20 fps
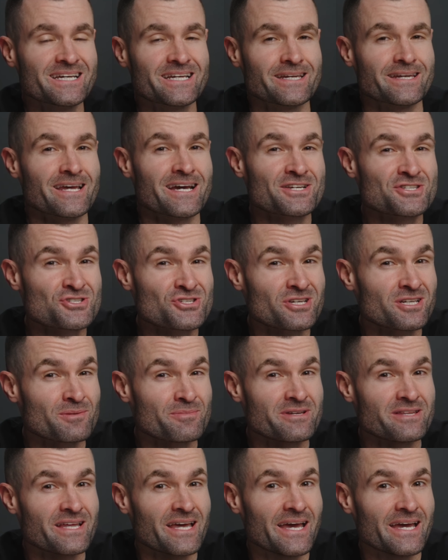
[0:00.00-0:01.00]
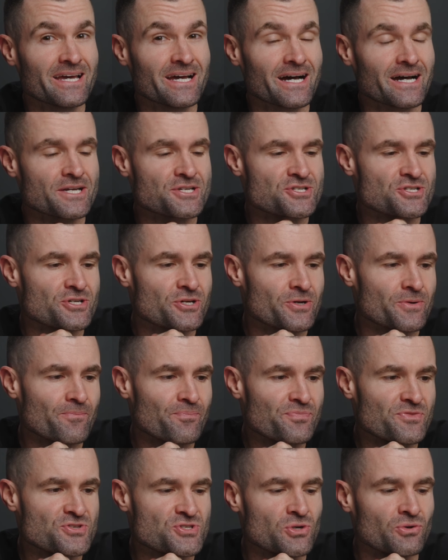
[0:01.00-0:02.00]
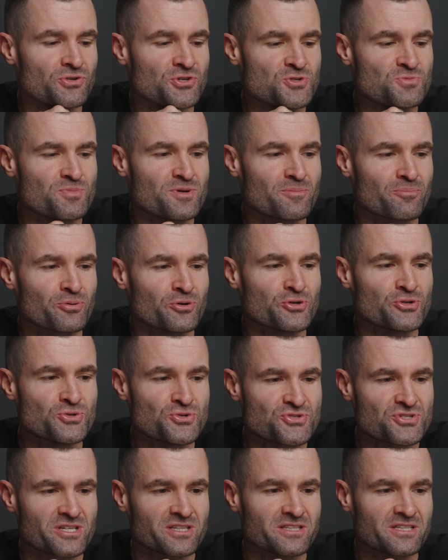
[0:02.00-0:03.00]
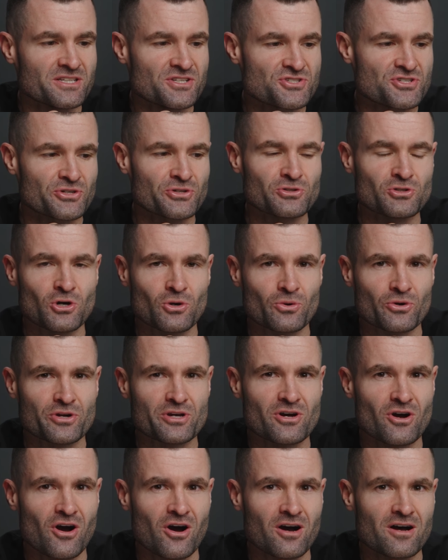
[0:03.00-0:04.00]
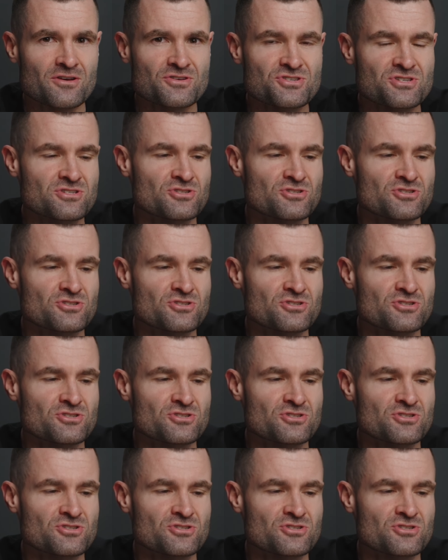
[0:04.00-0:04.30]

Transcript: Next is going to be the AI chip. Sony's been producing these at a lower cost,